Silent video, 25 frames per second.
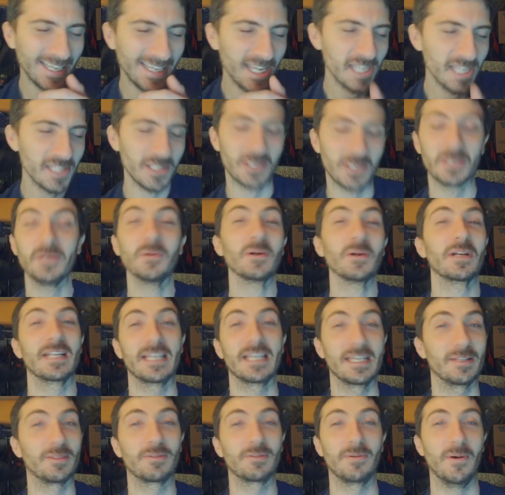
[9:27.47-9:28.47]
Look, you're gonna
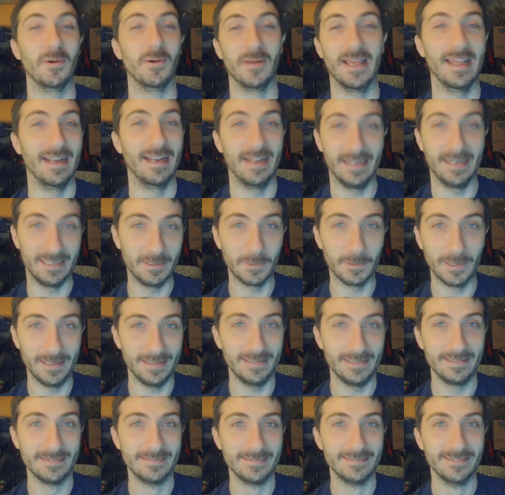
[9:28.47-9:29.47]
get thrown at
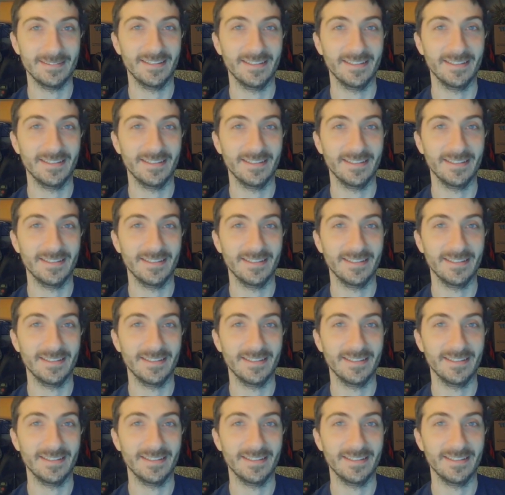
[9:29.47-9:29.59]
anyway.